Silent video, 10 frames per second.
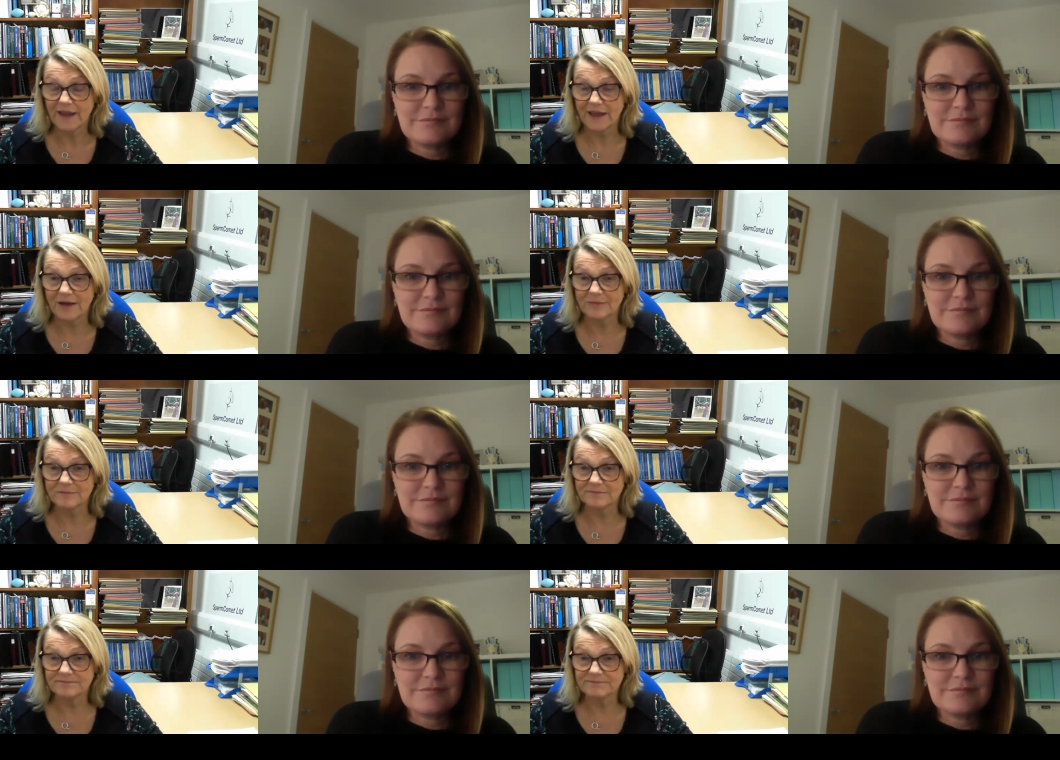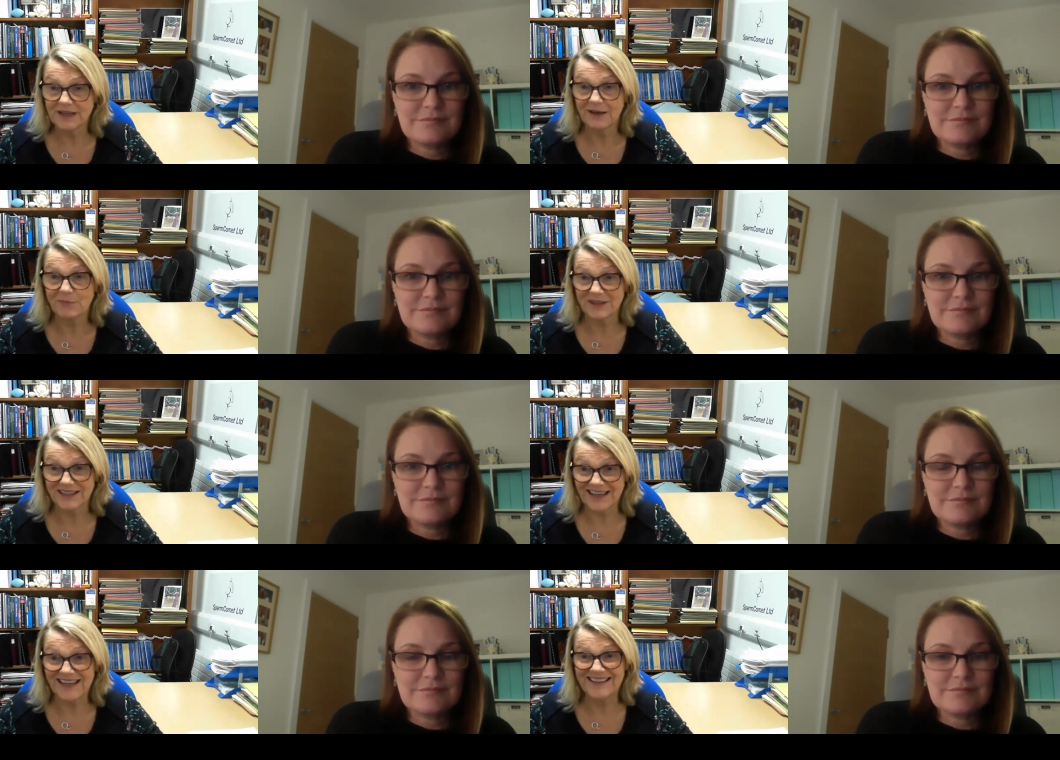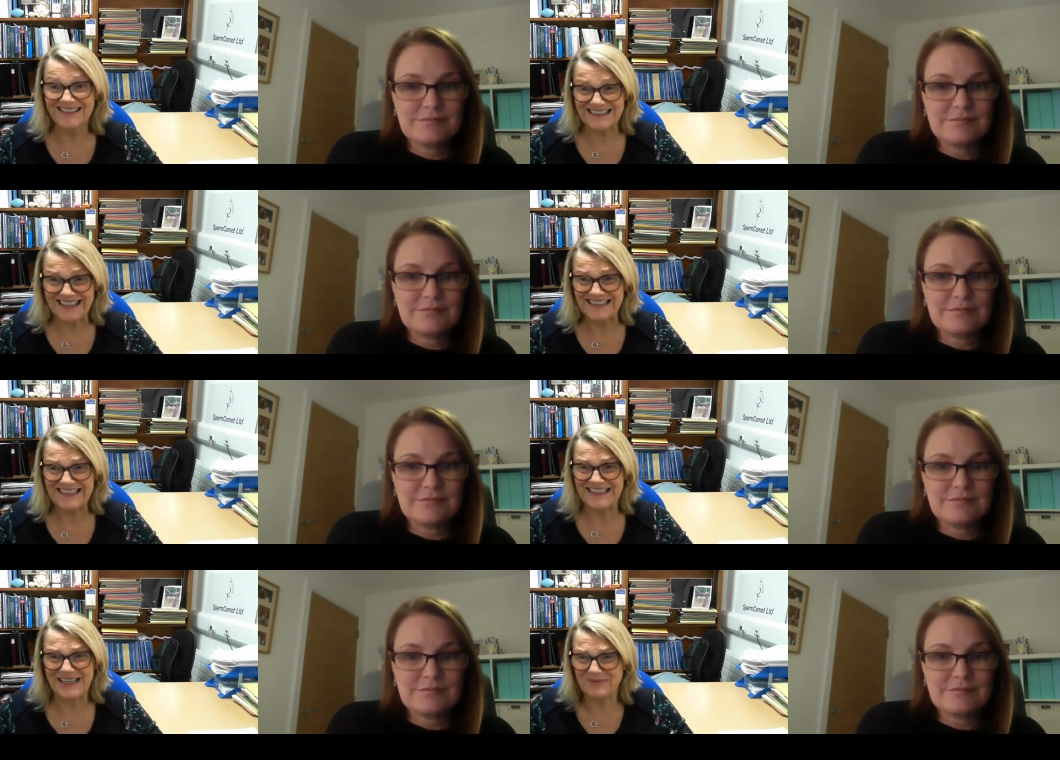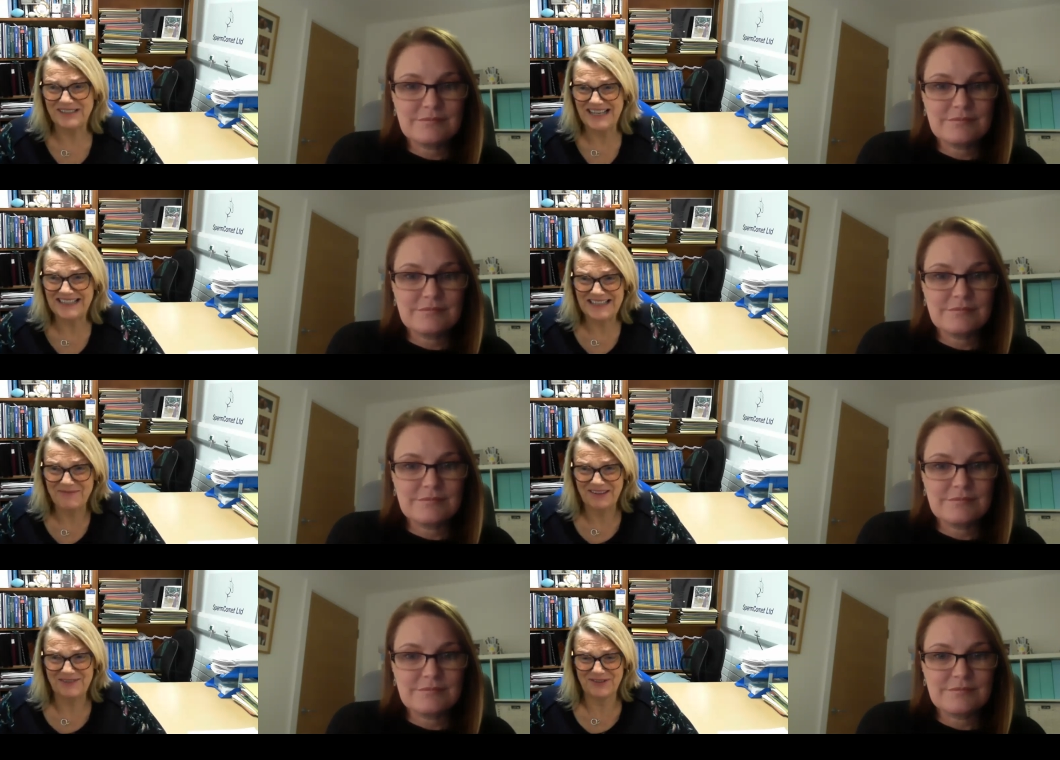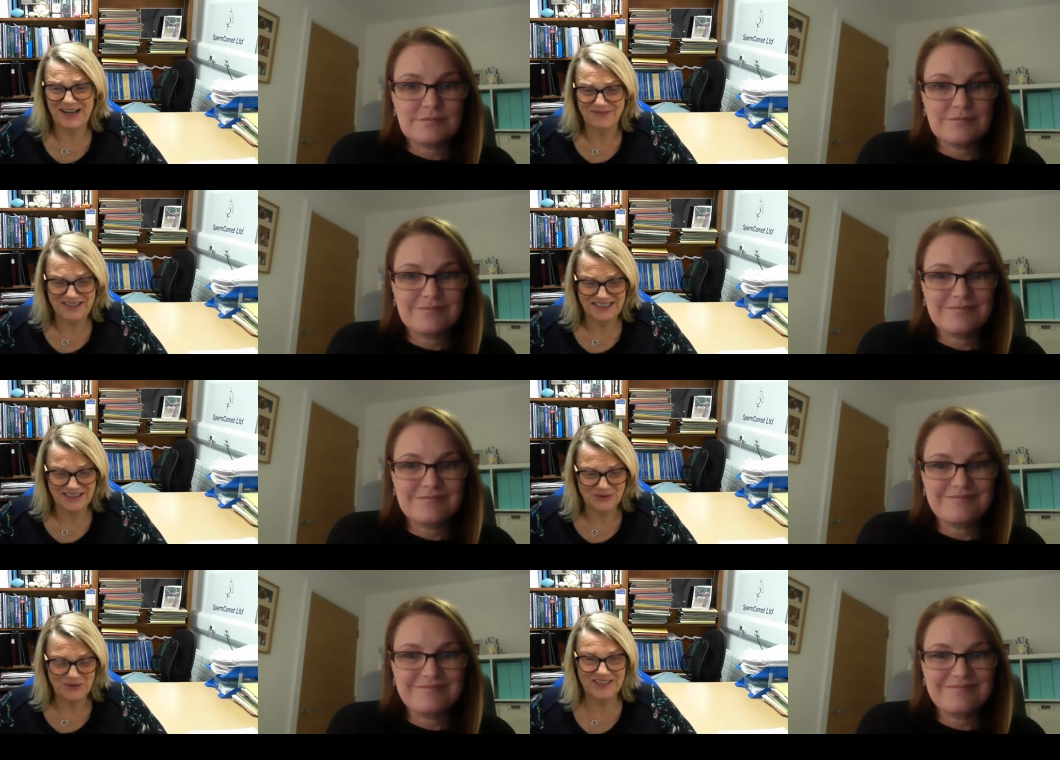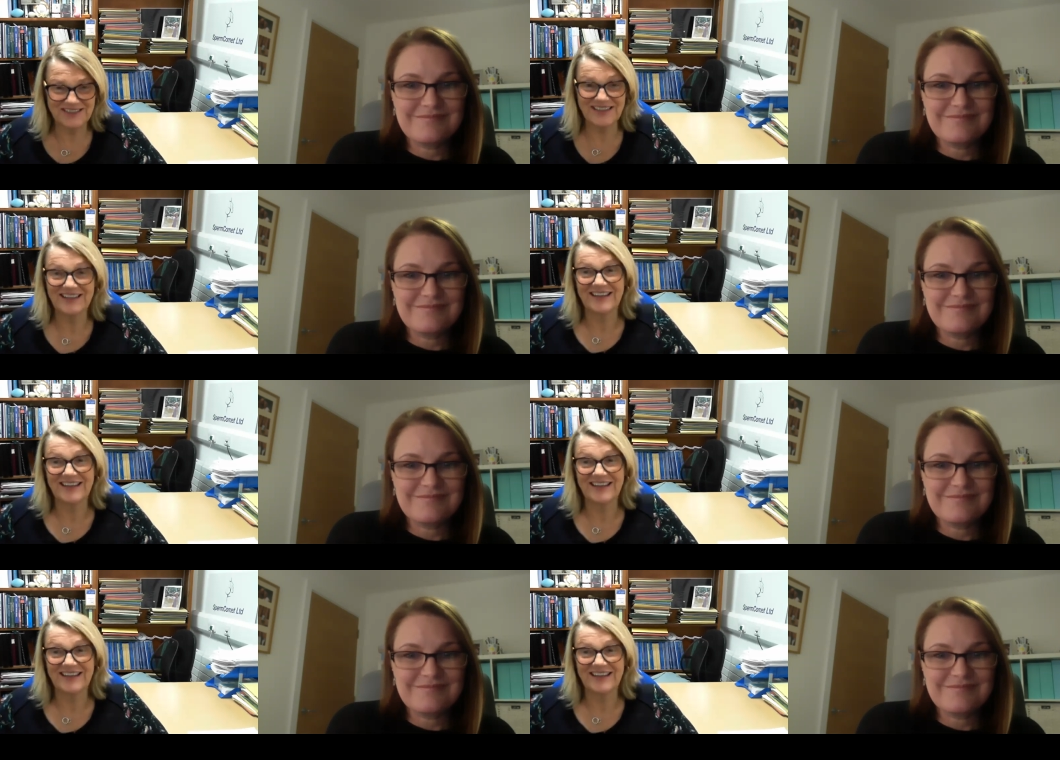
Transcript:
Speaker 1: Um, but again, I hate to say it, I'm saying the same thing for every single question.